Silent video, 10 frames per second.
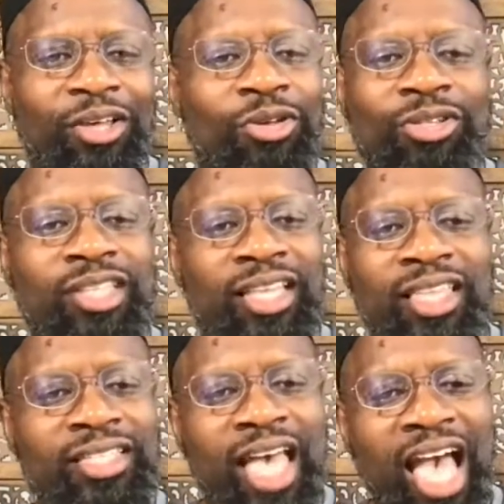You'll say
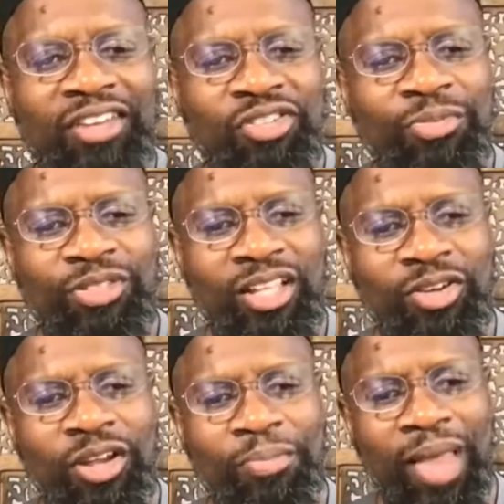these are attributes that
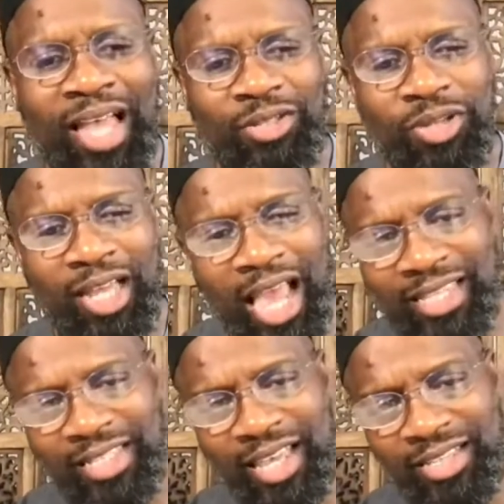don't apply to the
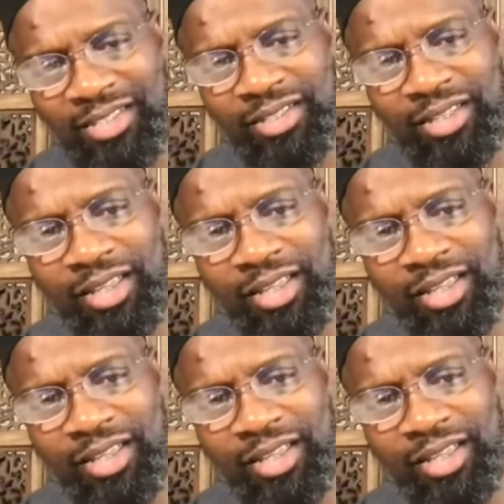glass case.